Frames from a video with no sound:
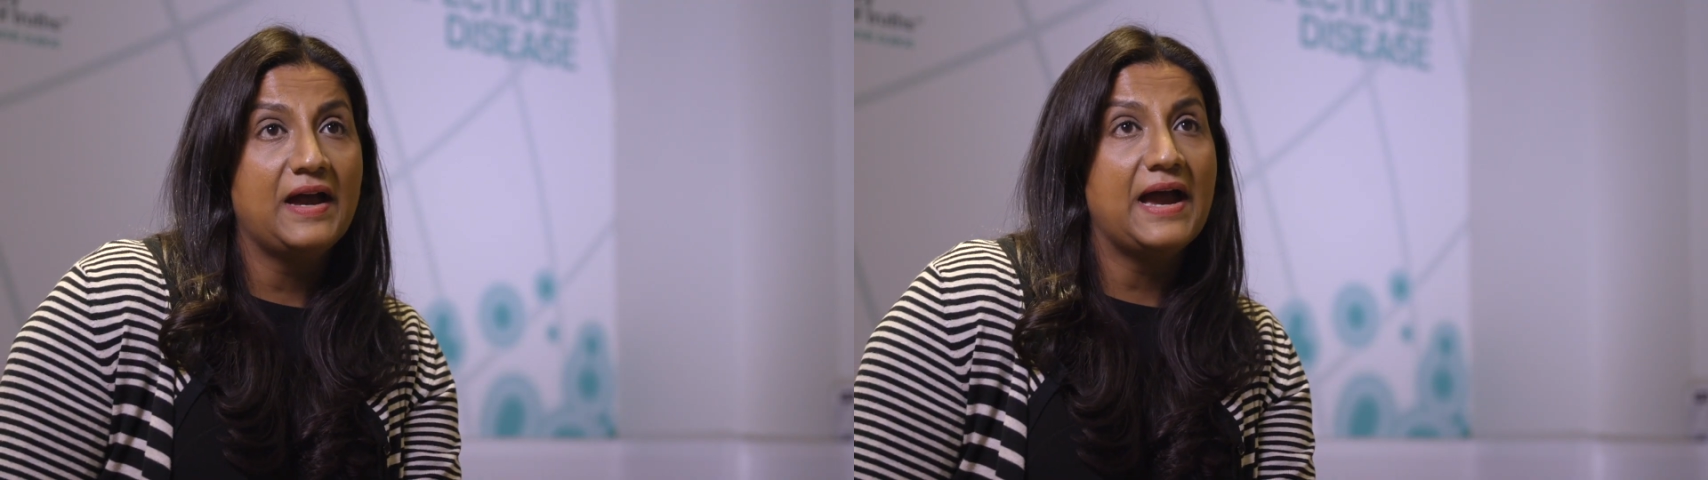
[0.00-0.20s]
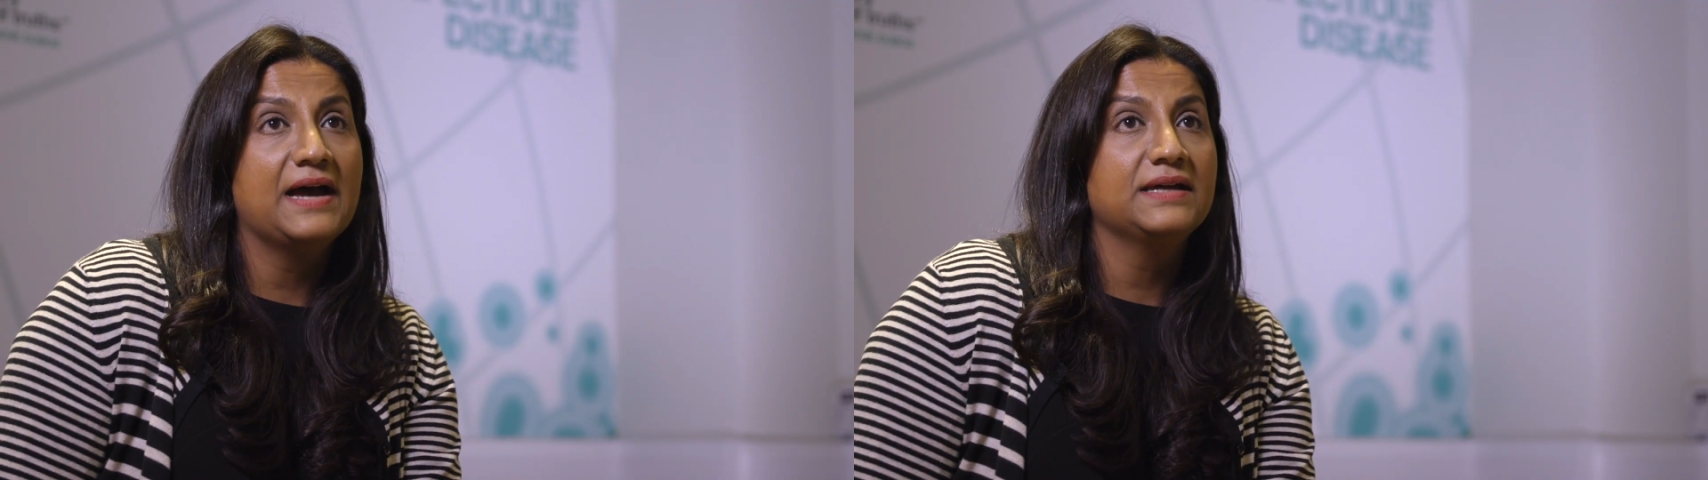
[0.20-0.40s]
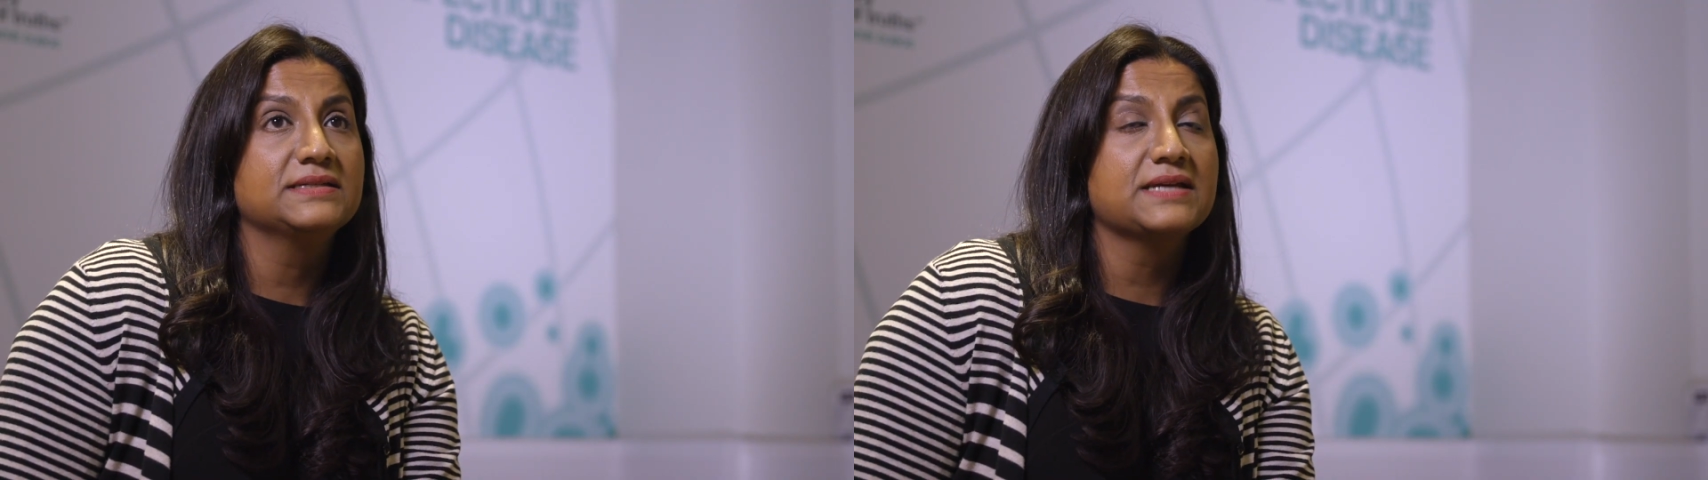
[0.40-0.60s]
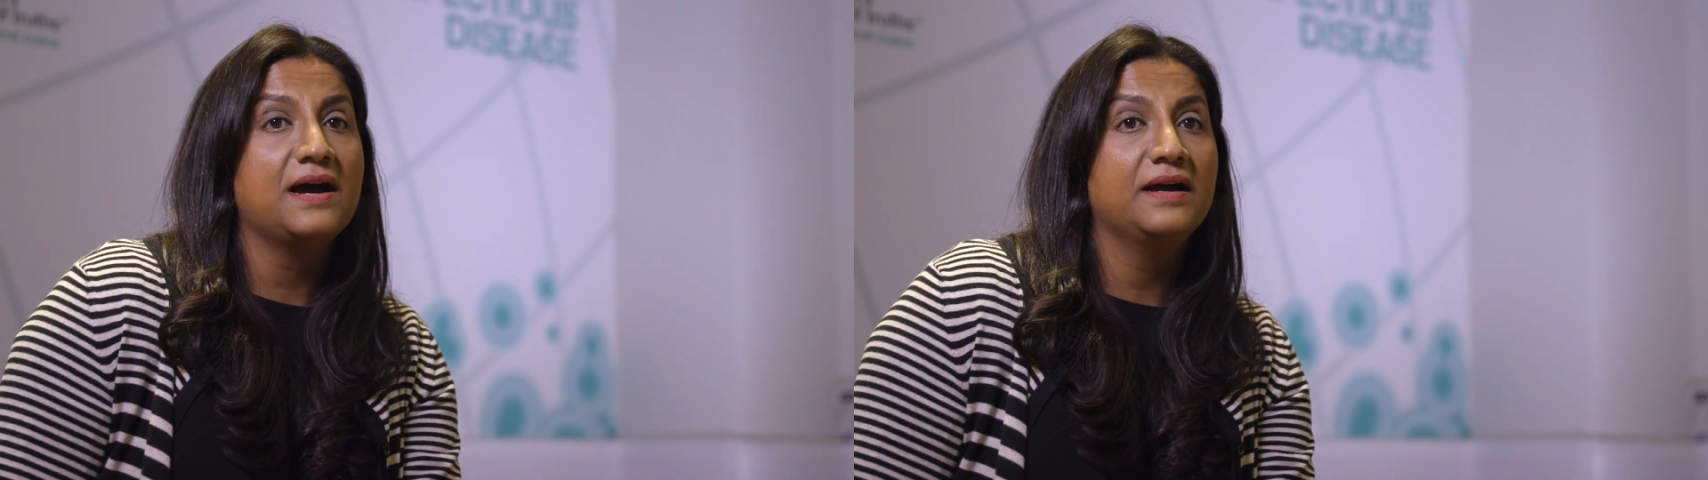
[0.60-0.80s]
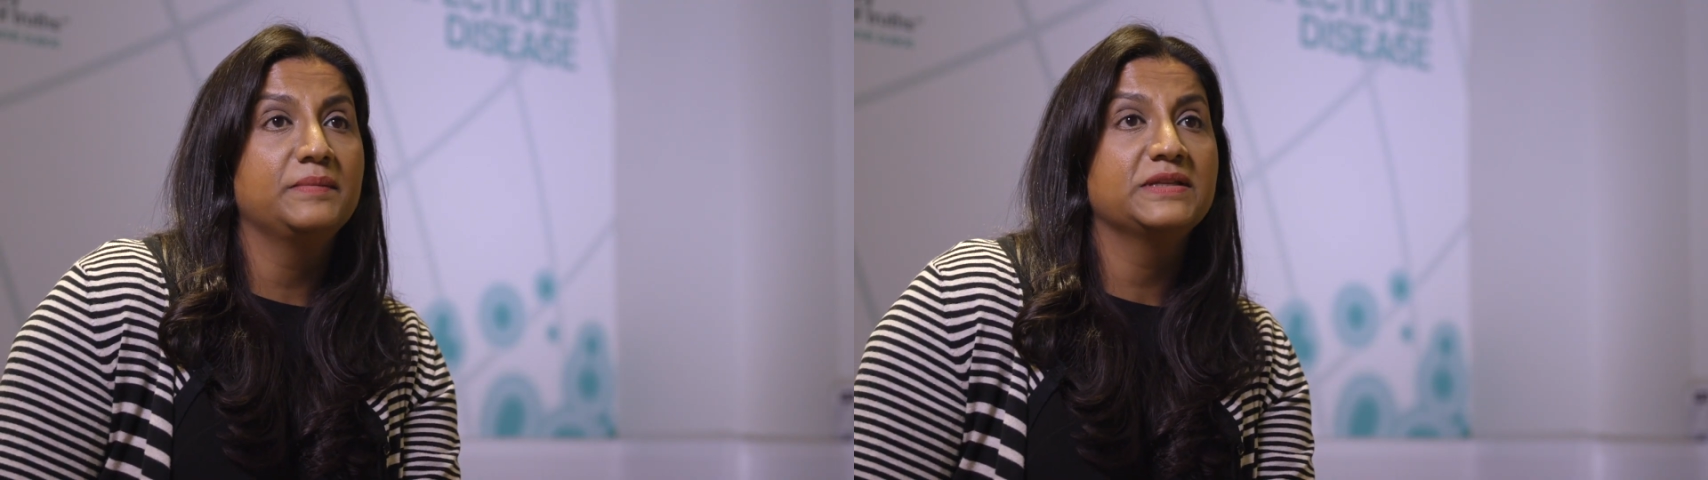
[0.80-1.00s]
and
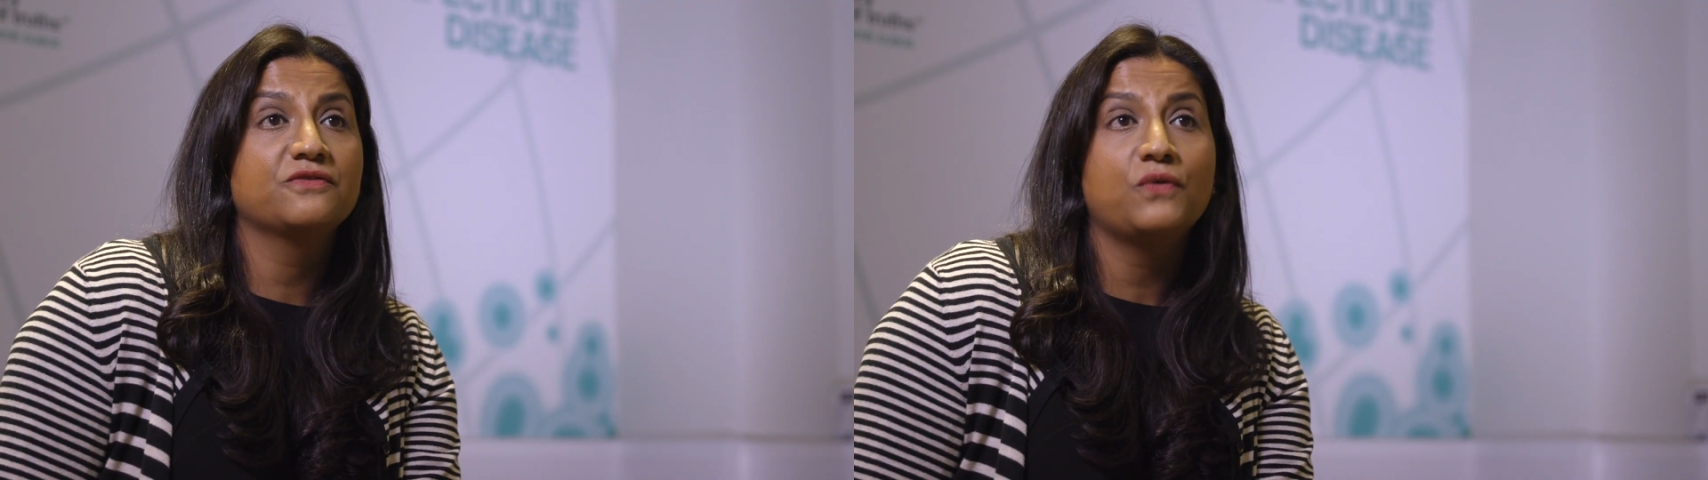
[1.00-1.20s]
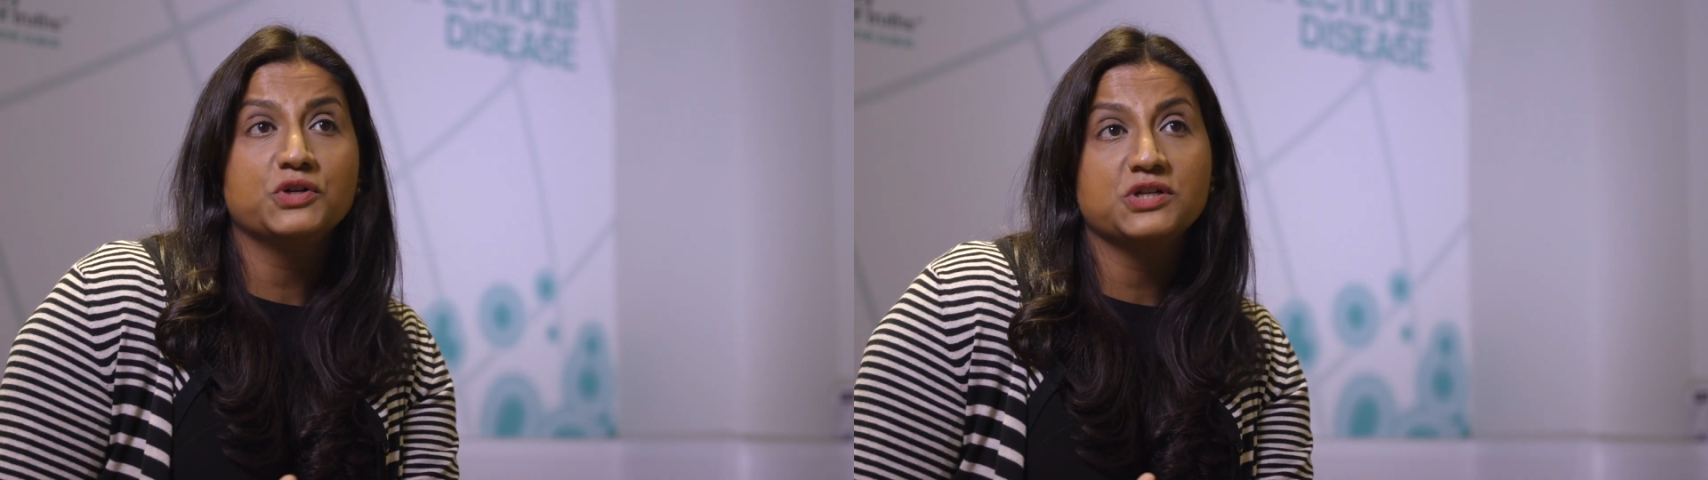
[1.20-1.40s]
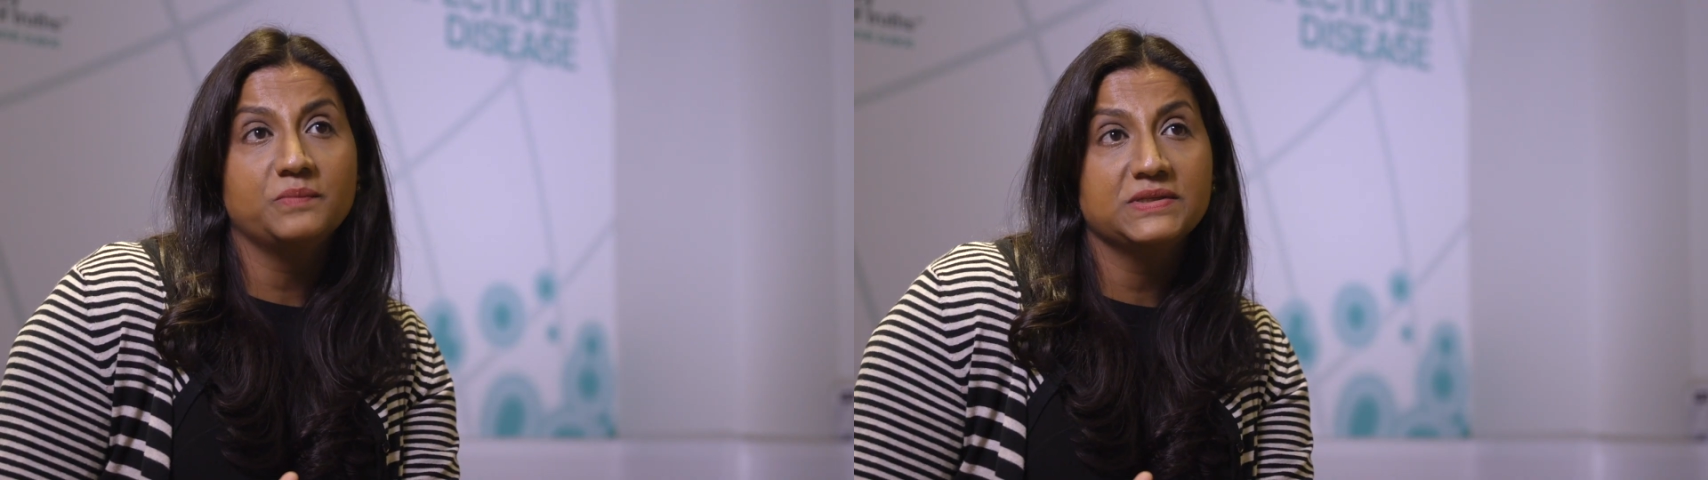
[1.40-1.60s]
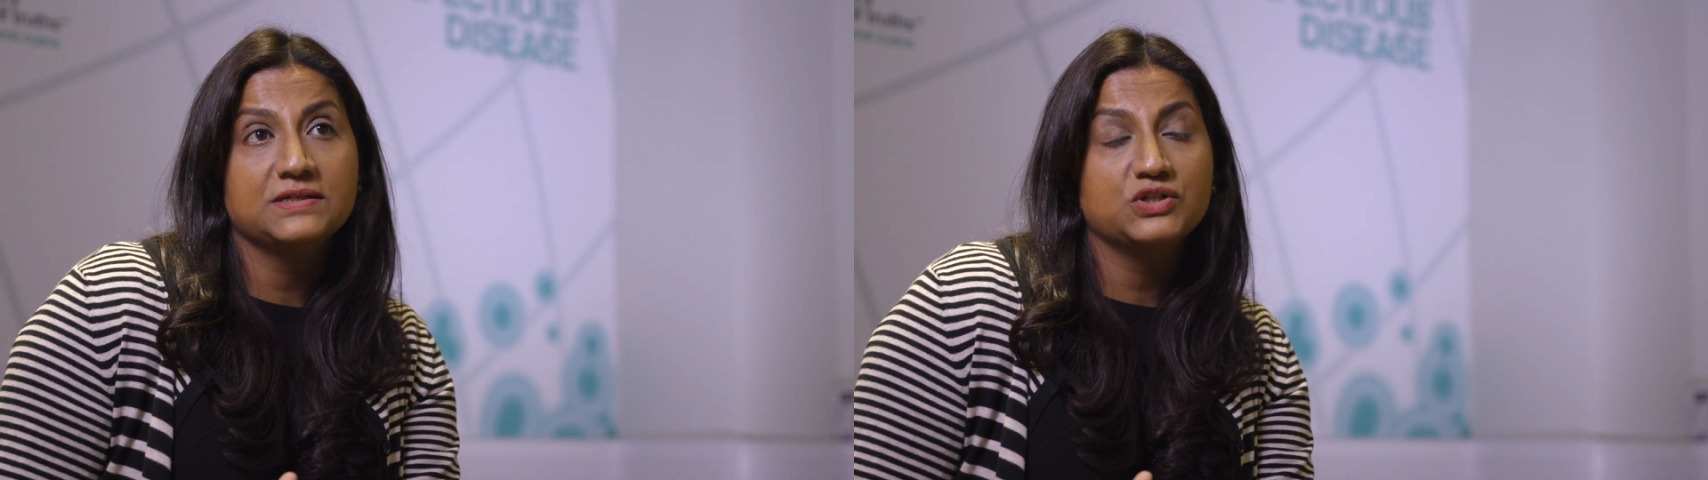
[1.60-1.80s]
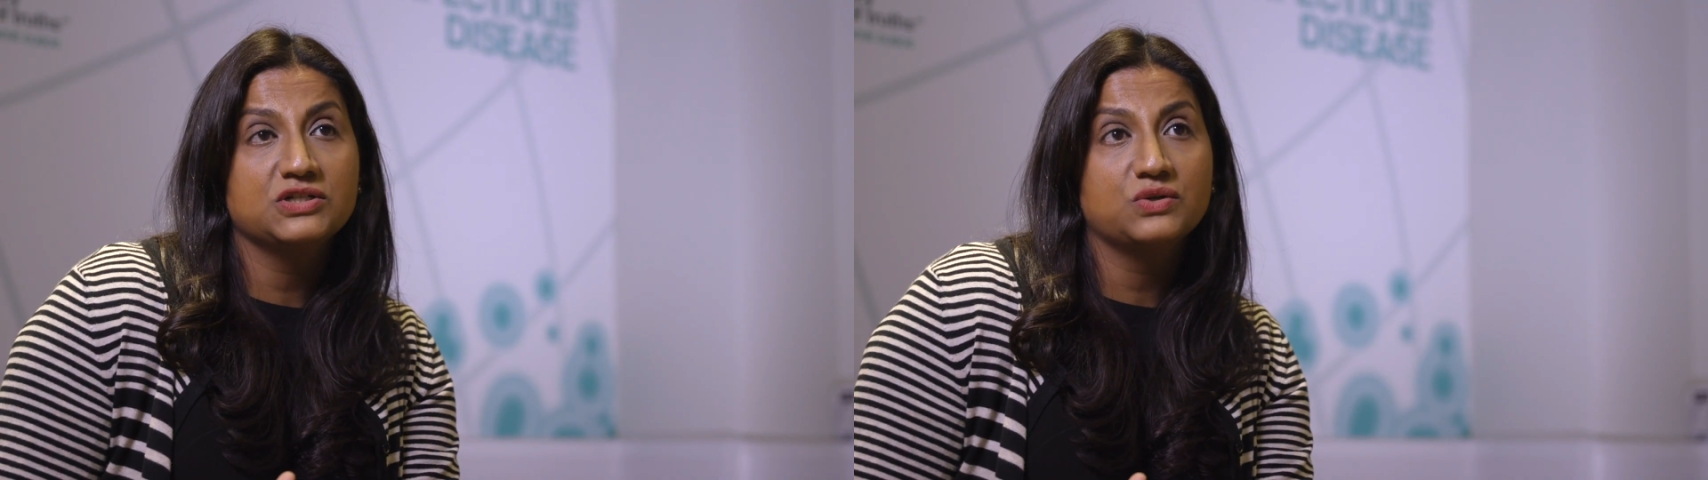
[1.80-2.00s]
I'm in the fortunate
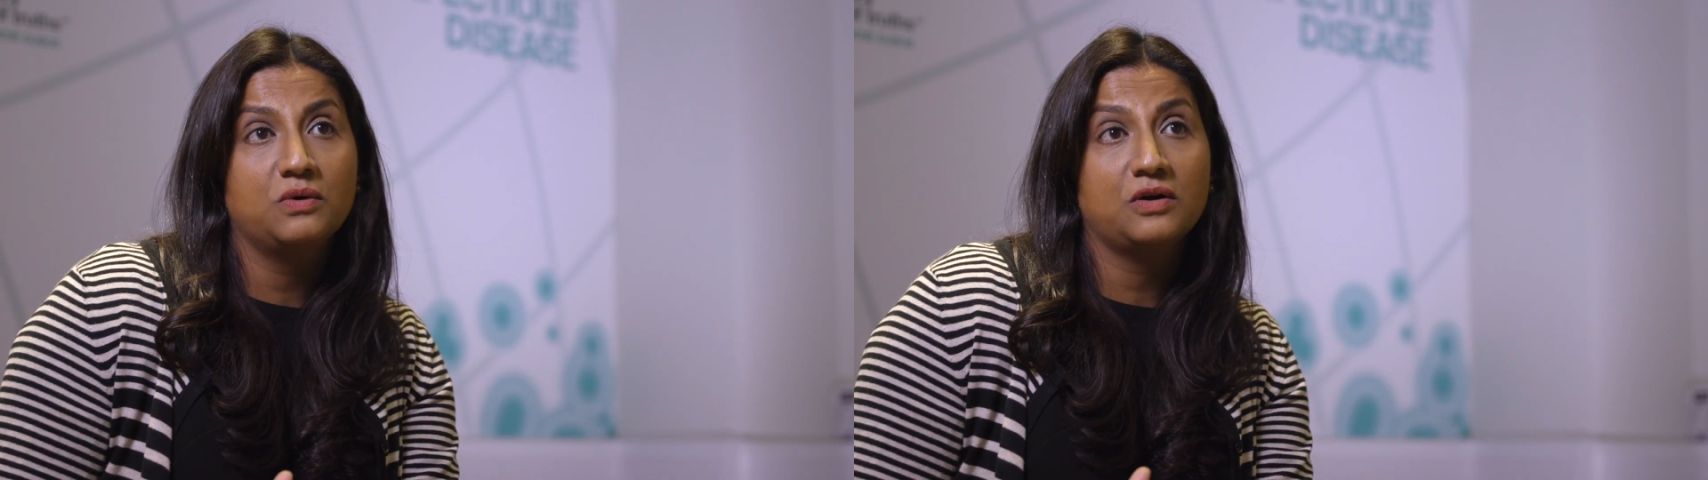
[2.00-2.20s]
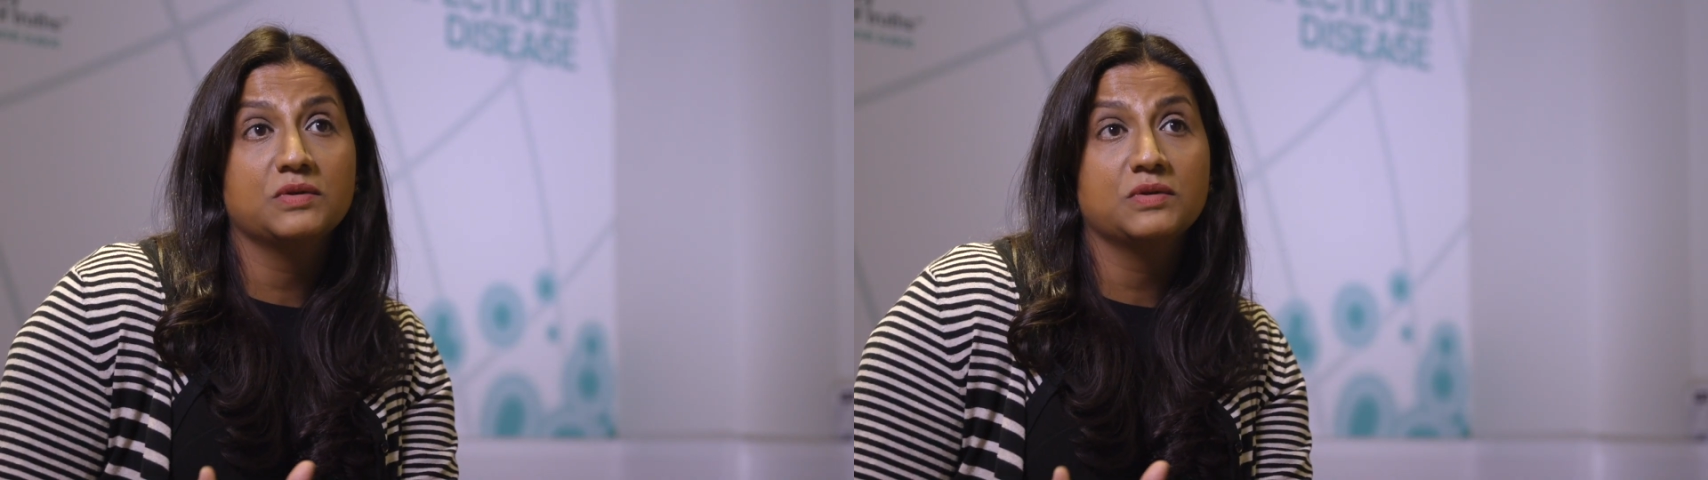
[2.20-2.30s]
position to work